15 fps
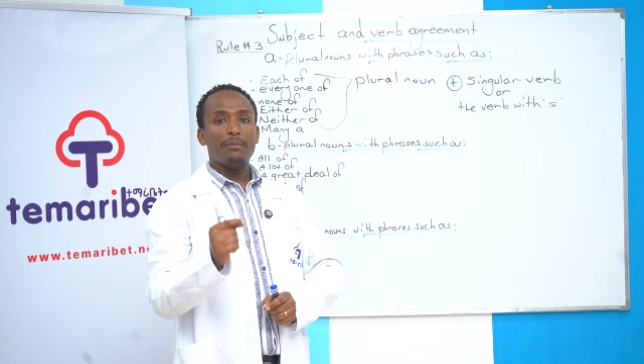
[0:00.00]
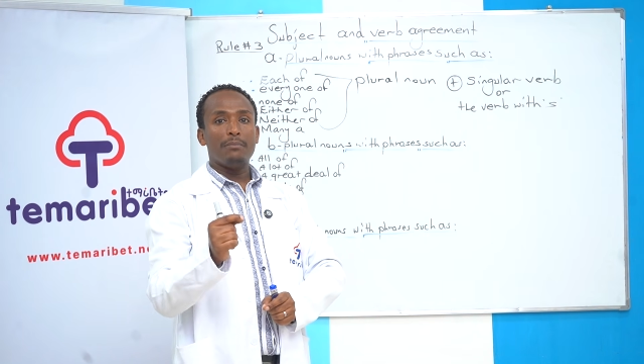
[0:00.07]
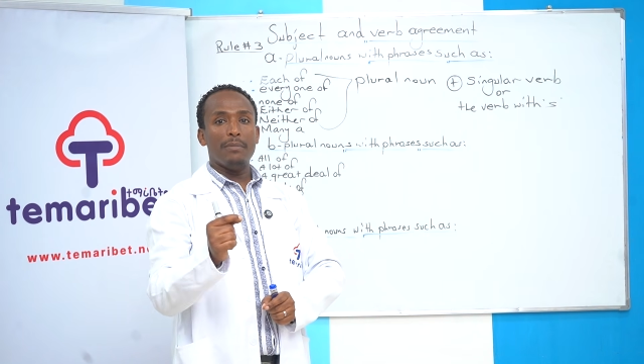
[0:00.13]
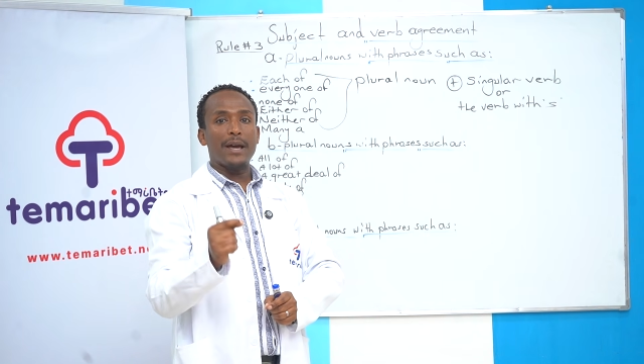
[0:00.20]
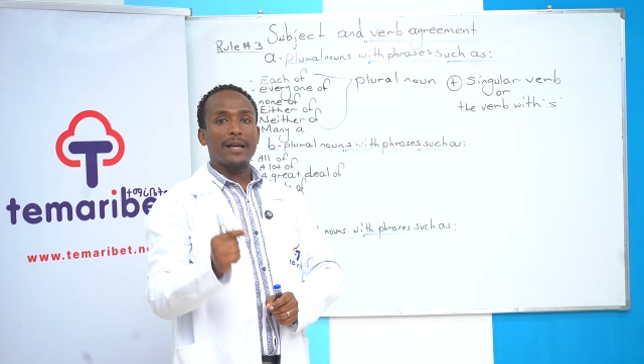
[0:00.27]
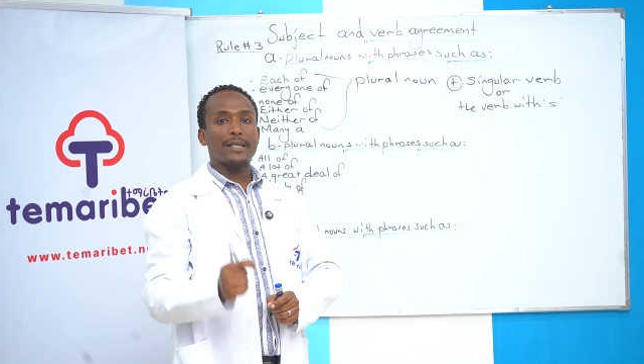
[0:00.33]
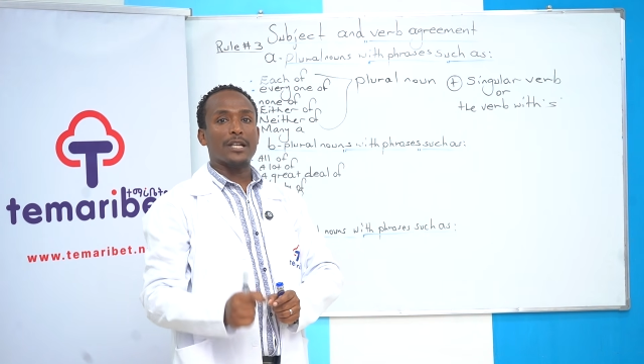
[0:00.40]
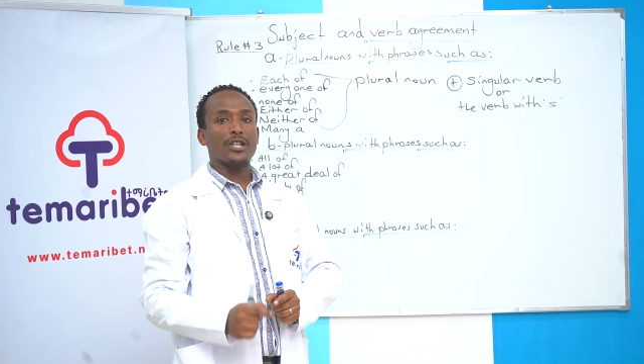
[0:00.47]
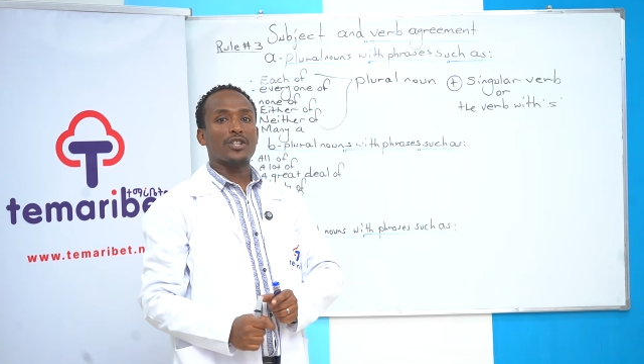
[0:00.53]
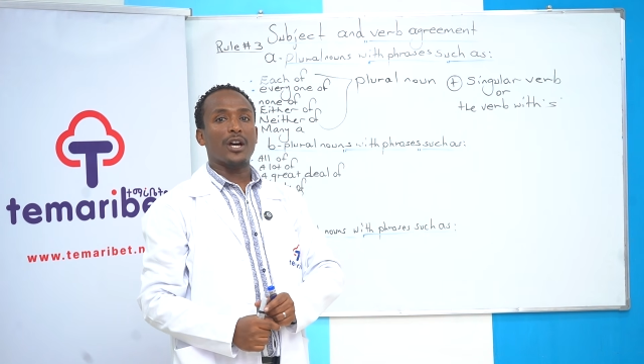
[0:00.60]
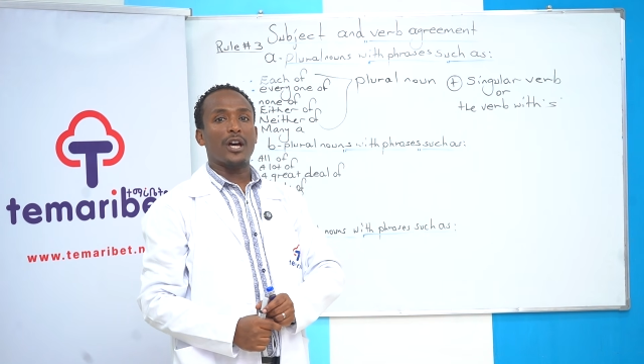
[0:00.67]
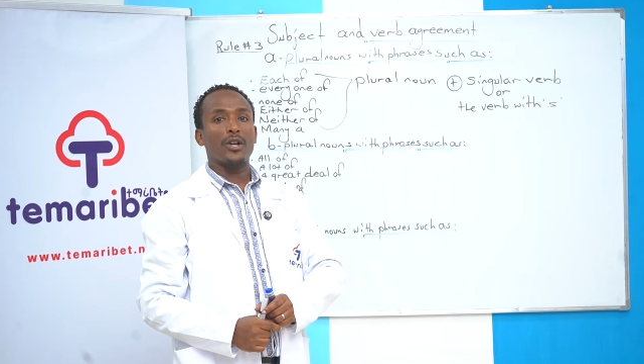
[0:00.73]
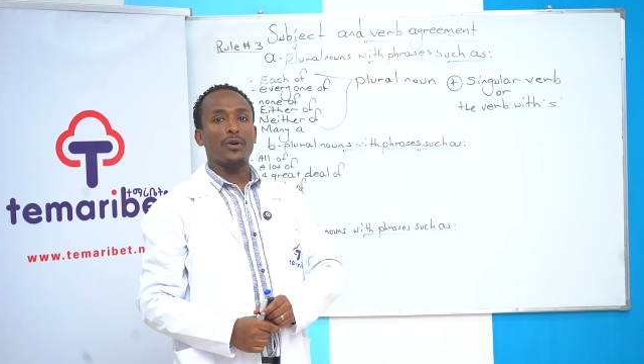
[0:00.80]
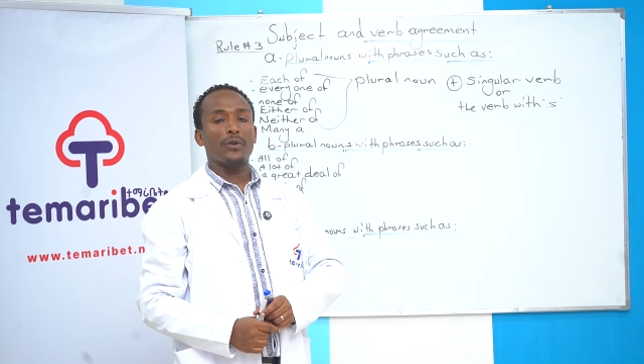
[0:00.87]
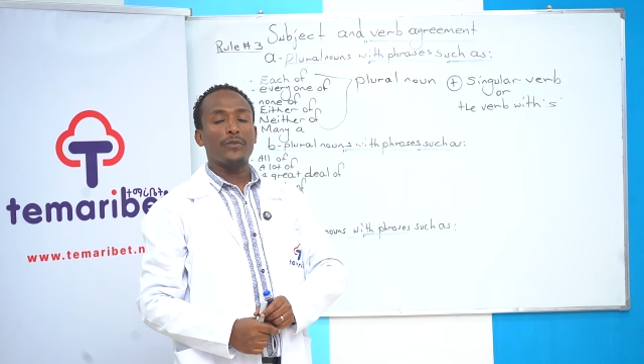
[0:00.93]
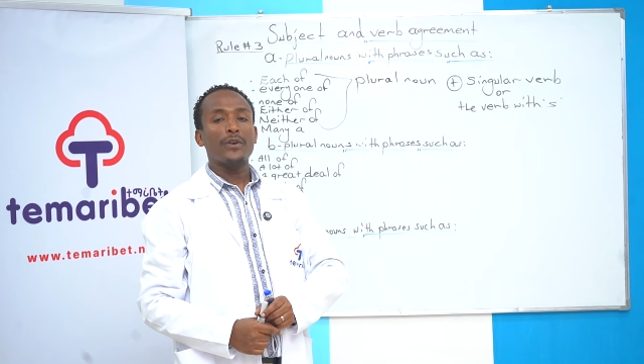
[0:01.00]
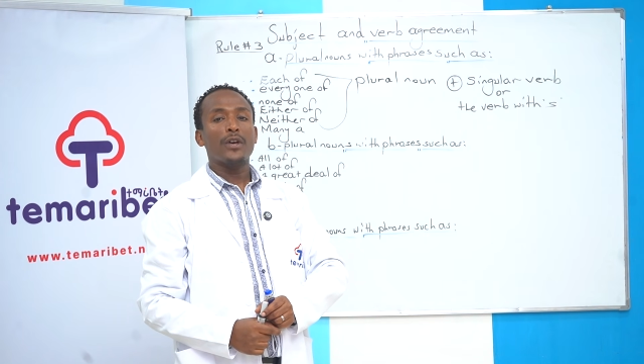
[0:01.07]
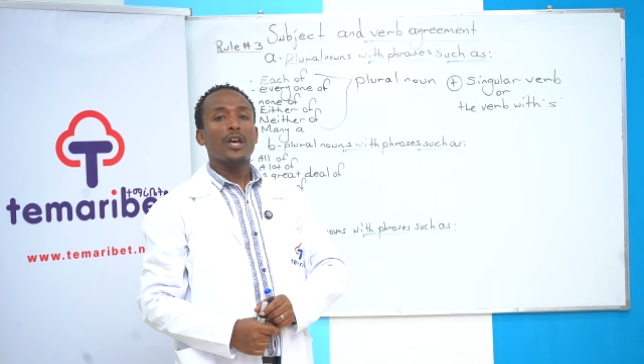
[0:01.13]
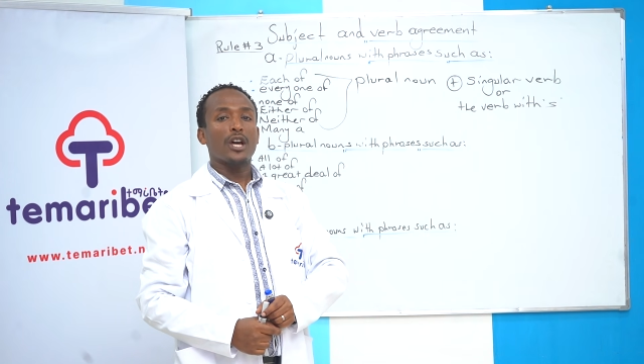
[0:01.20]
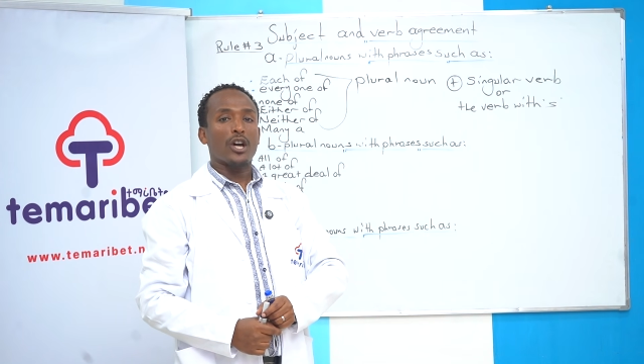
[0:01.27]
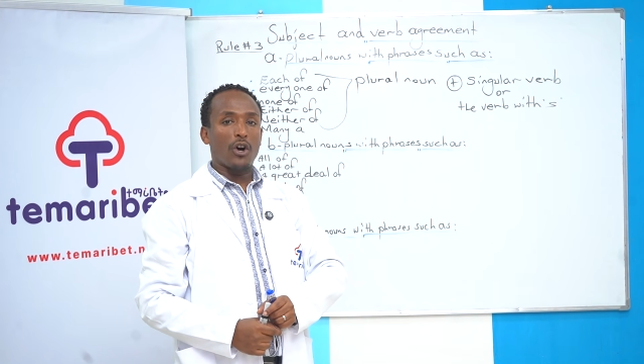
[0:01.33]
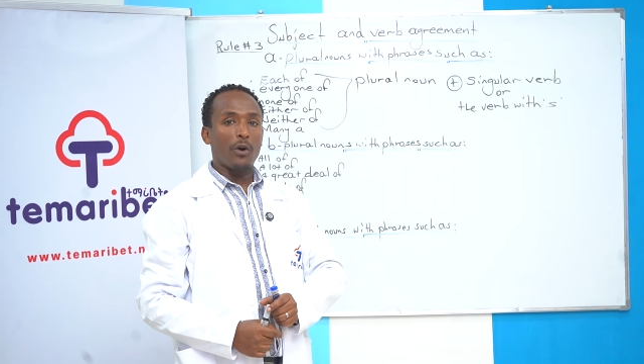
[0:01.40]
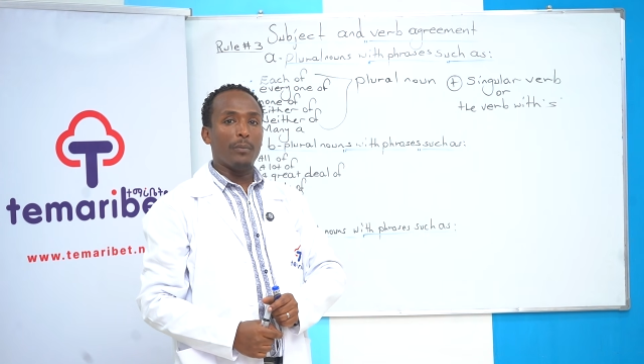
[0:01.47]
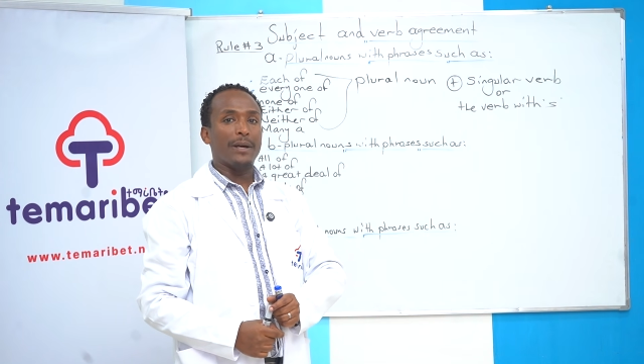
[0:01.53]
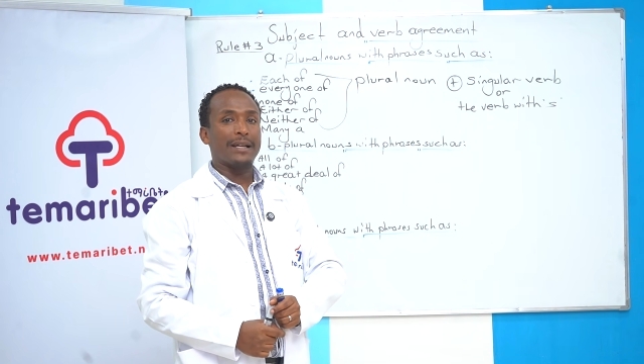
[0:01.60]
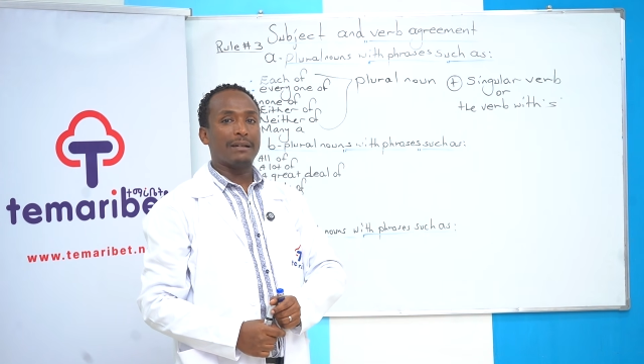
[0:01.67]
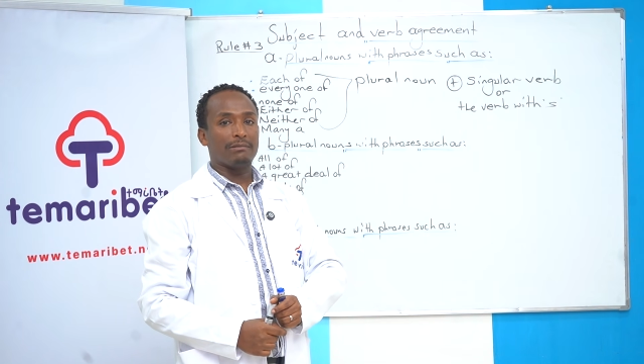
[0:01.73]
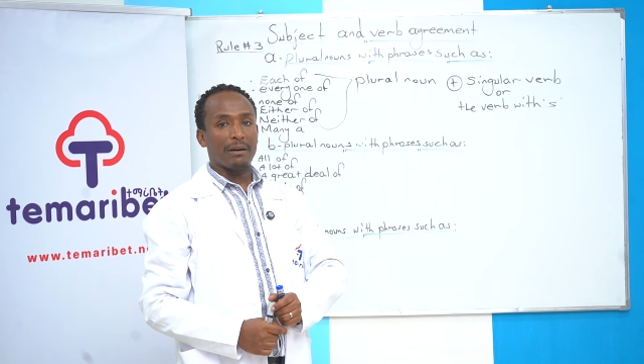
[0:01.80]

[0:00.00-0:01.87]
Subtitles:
make such kind of common